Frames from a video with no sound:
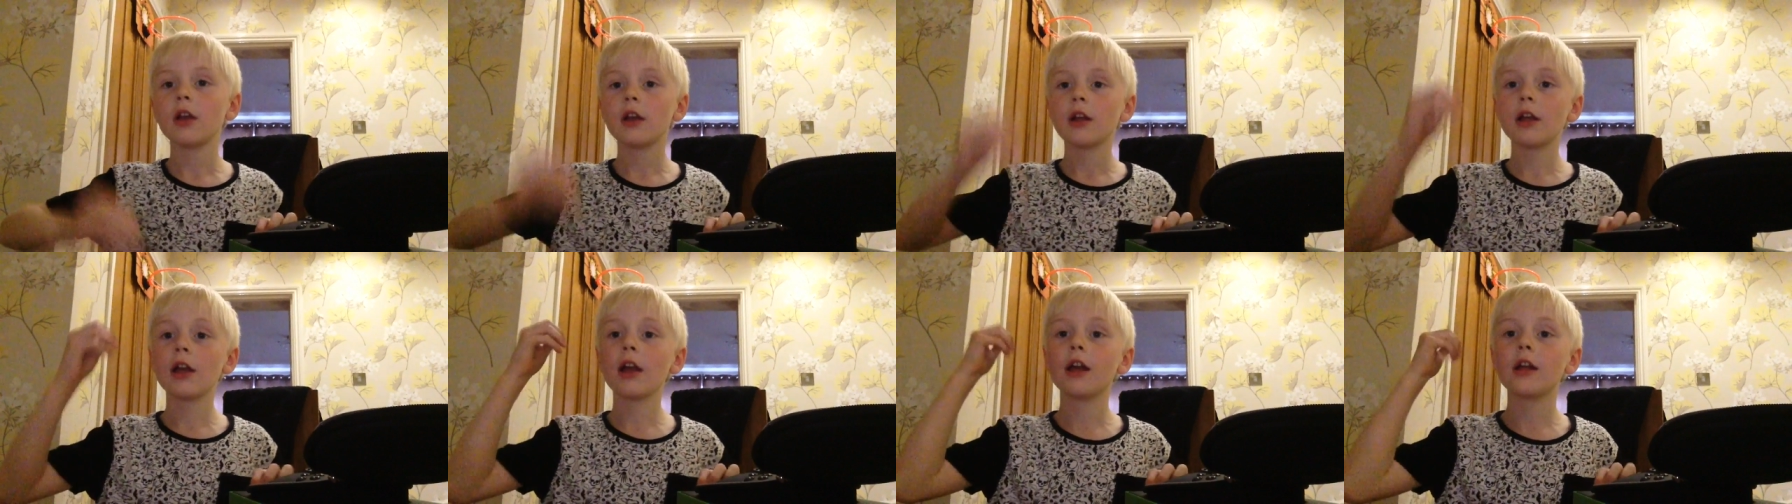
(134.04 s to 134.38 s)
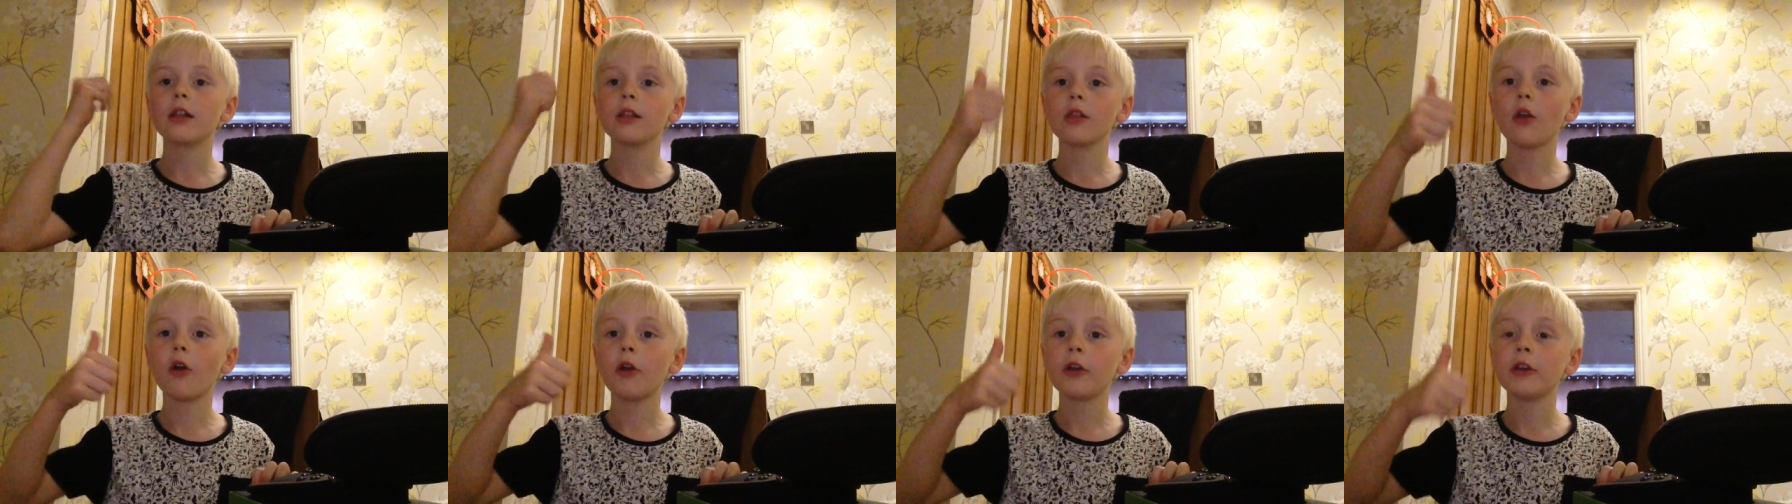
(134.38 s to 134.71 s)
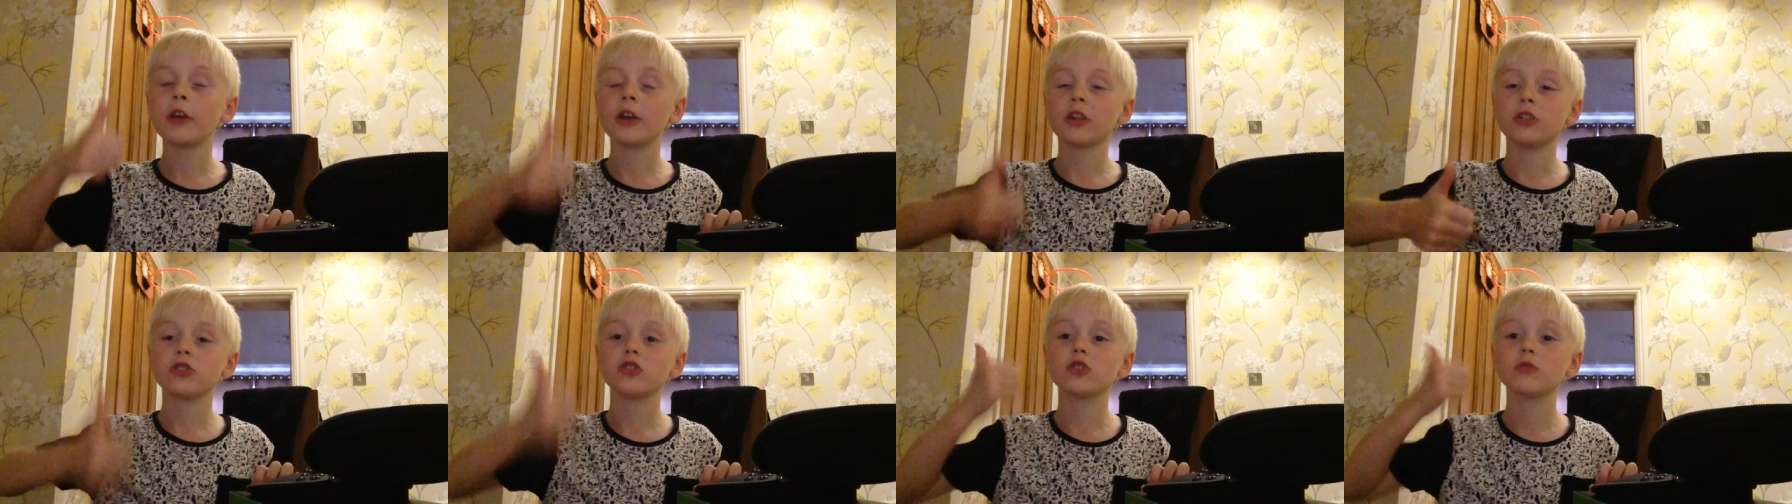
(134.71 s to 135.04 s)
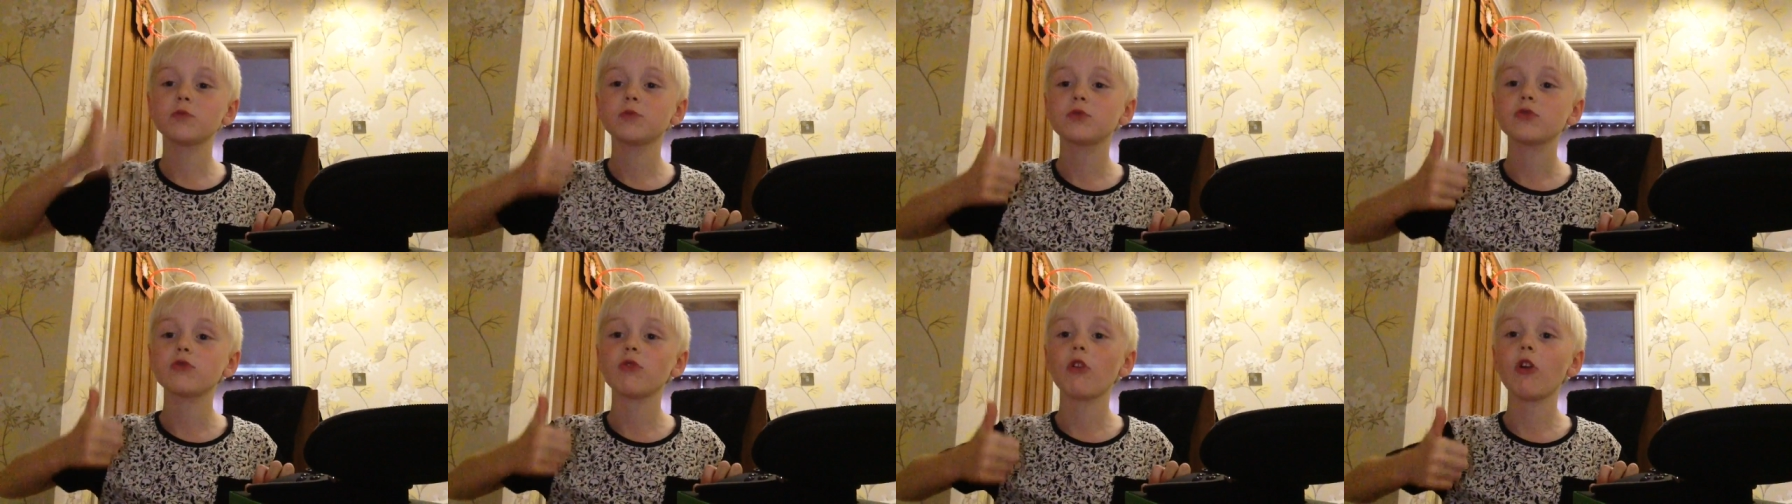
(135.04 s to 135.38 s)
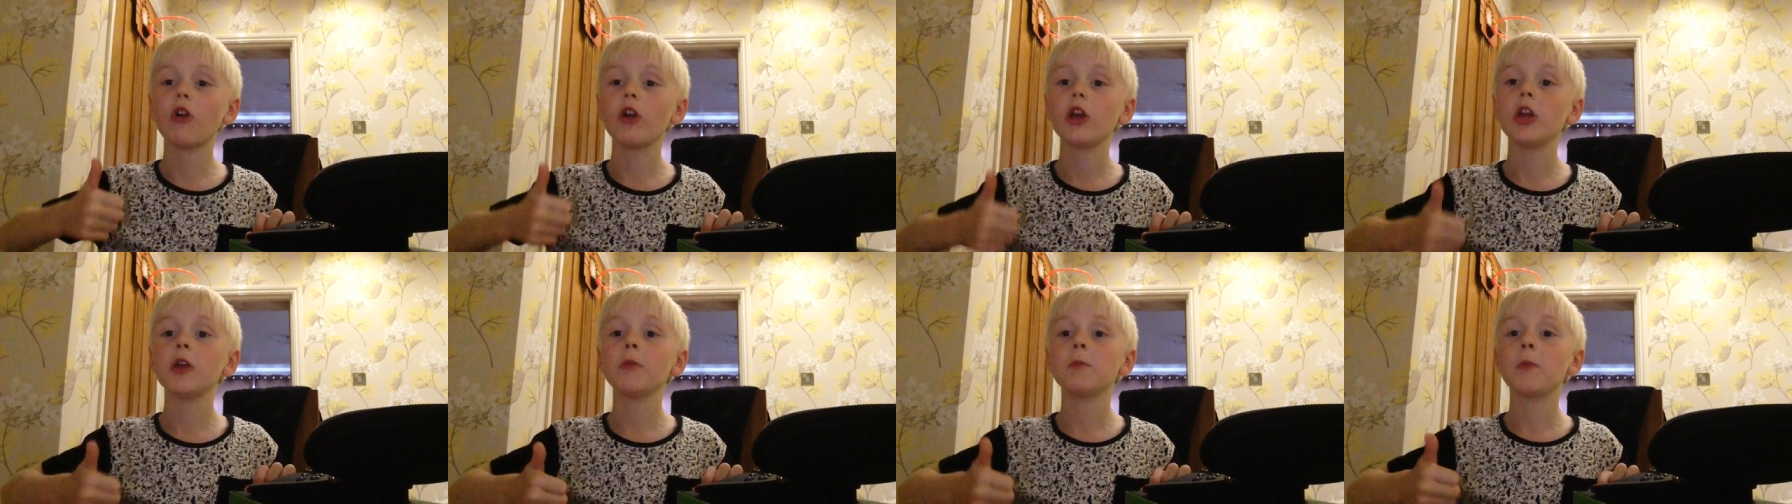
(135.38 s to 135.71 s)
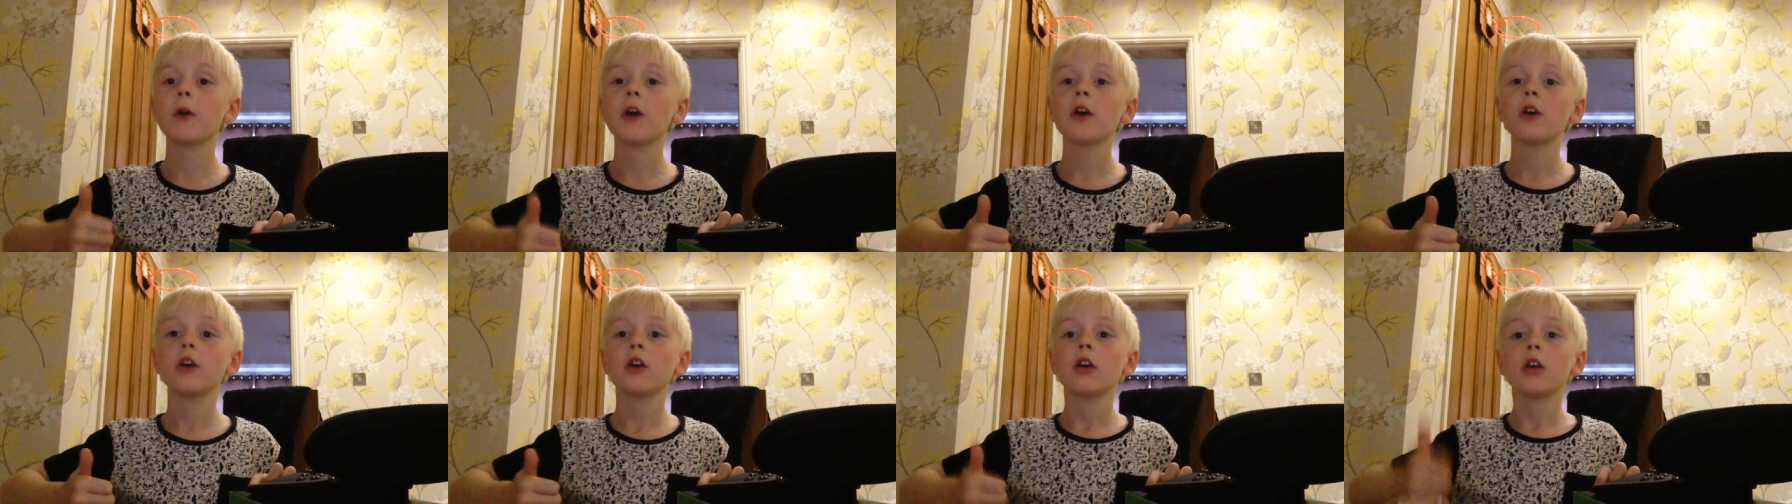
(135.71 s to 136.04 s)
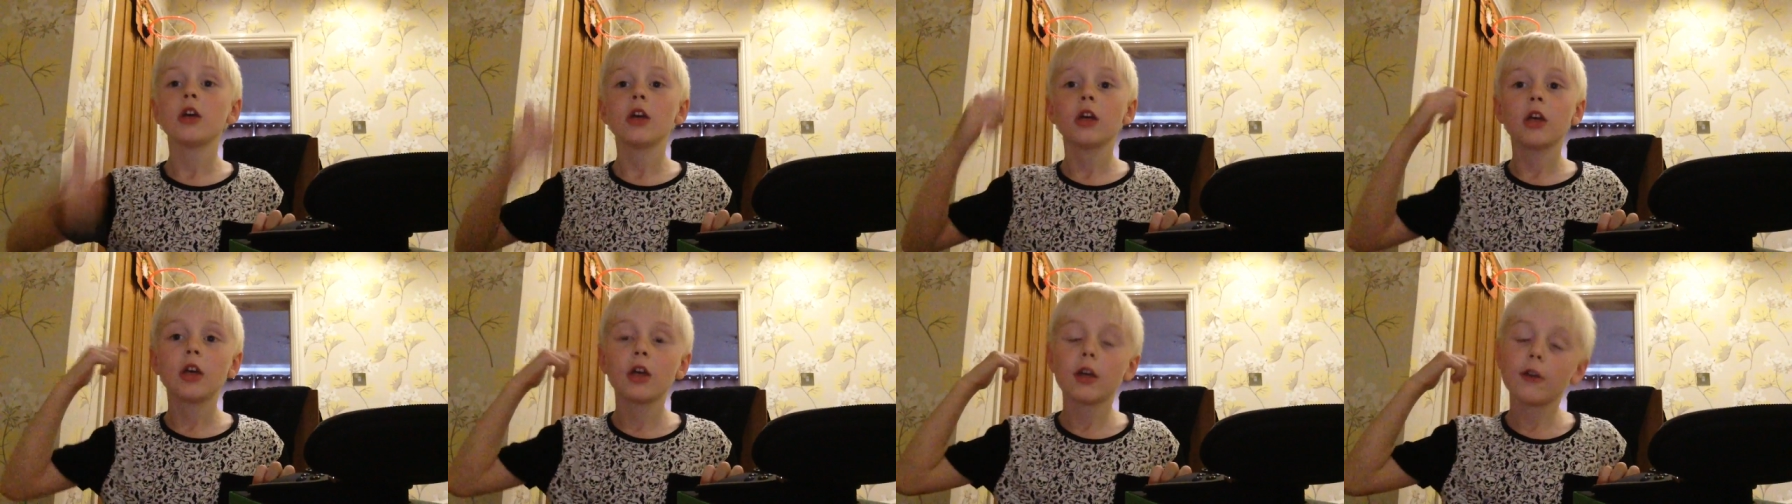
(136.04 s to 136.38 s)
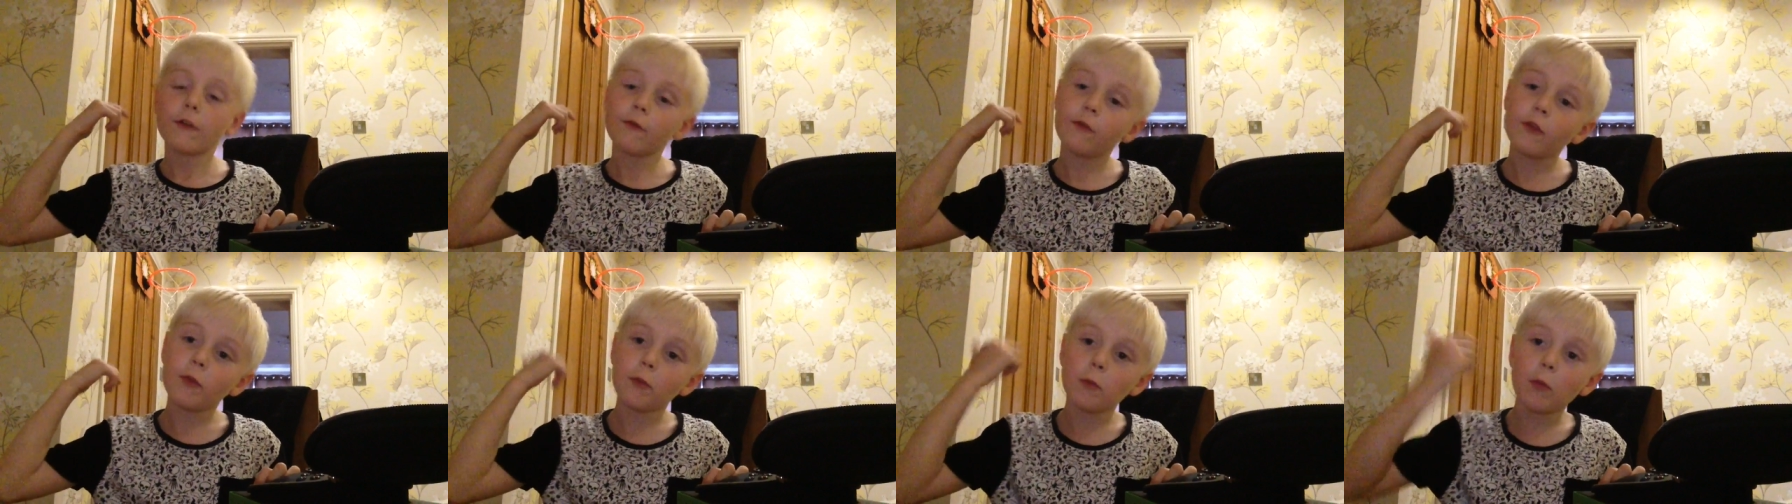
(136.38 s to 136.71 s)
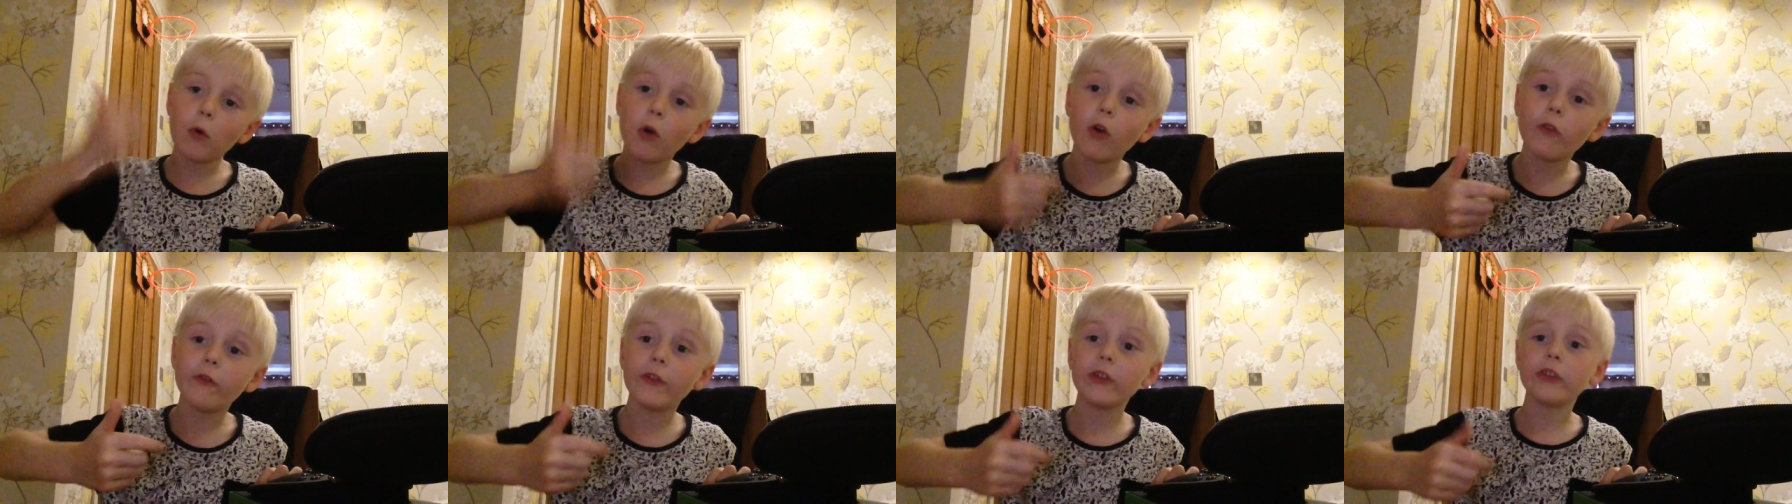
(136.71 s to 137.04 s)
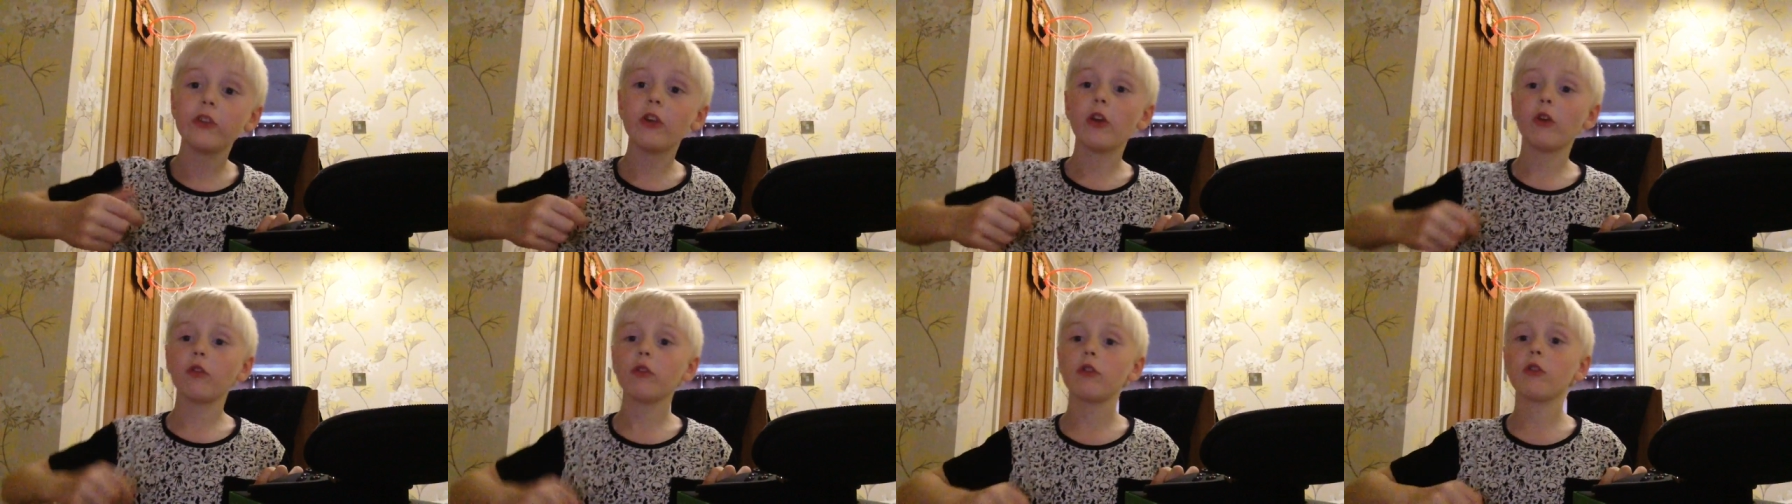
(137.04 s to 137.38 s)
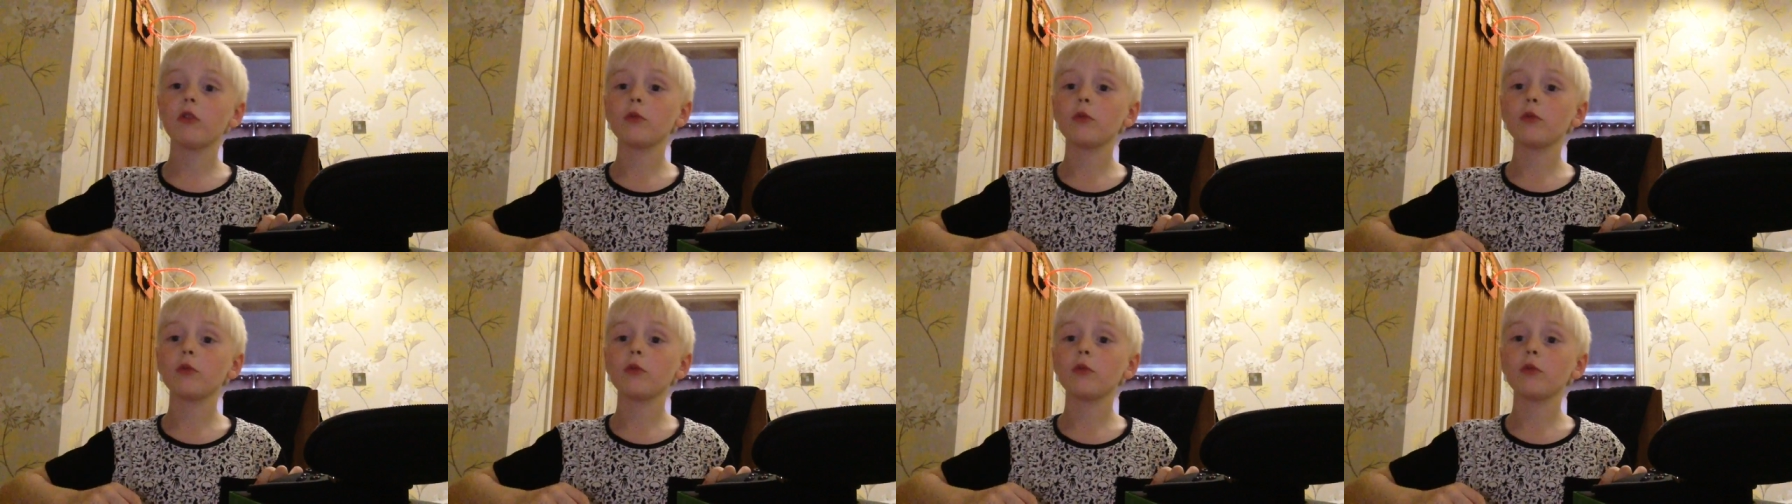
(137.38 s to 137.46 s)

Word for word: click a like and subscribe for more videos